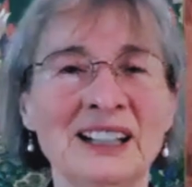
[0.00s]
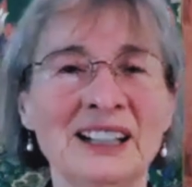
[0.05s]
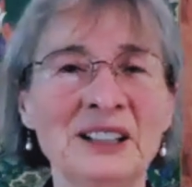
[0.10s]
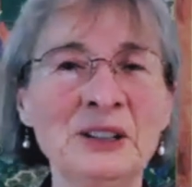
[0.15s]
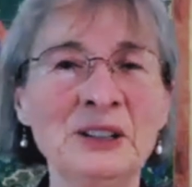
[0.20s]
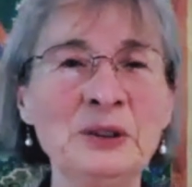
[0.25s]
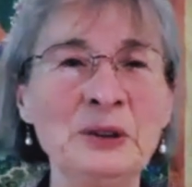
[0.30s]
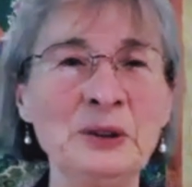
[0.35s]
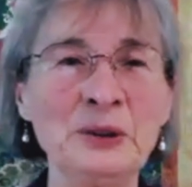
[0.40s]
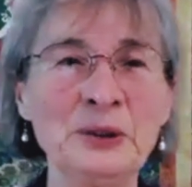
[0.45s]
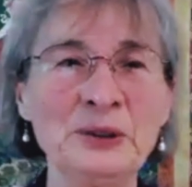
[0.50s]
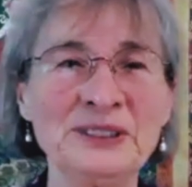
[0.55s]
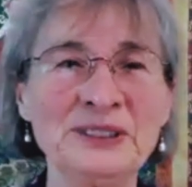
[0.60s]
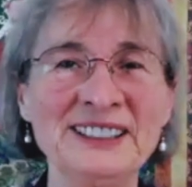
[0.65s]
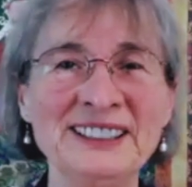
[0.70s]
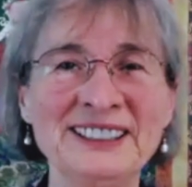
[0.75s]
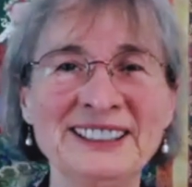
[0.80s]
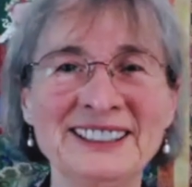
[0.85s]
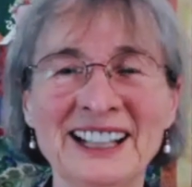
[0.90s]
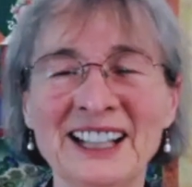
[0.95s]

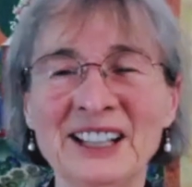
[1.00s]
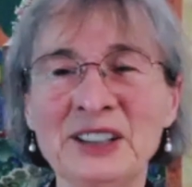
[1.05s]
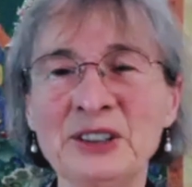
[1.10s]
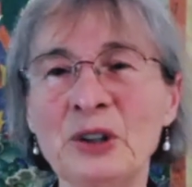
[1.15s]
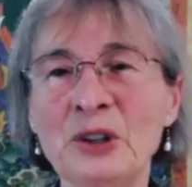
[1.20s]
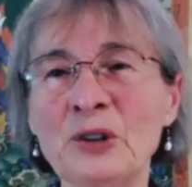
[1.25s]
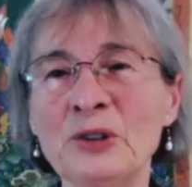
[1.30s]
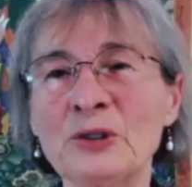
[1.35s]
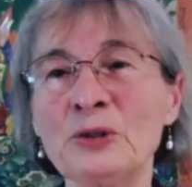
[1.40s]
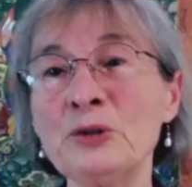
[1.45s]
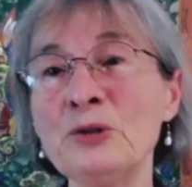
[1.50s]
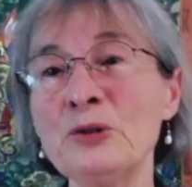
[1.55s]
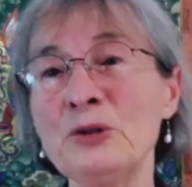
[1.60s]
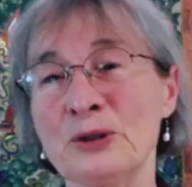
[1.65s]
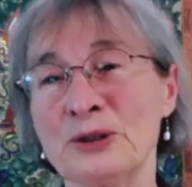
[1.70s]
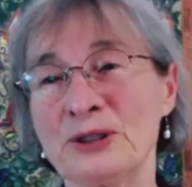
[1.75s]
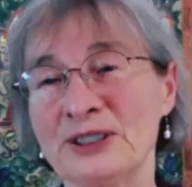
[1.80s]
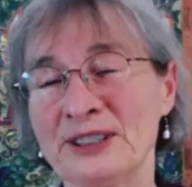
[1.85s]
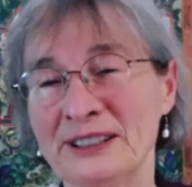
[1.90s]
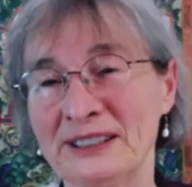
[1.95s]
they are told
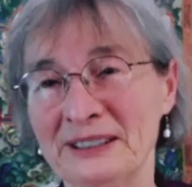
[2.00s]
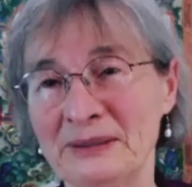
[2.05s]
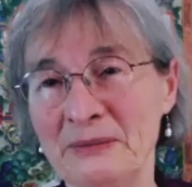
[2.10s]
rules.